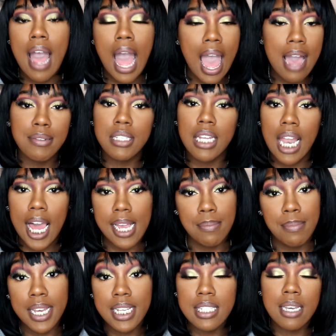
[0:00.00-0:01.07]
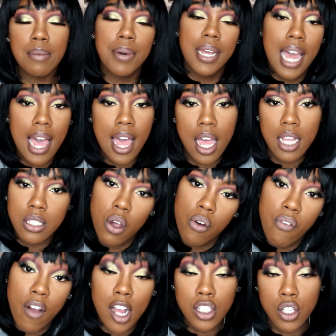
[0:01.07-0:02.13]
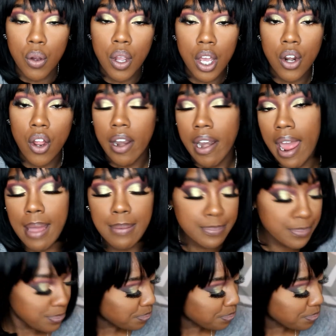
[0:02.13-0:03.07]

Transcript: had to like mix it but I so far so good on that.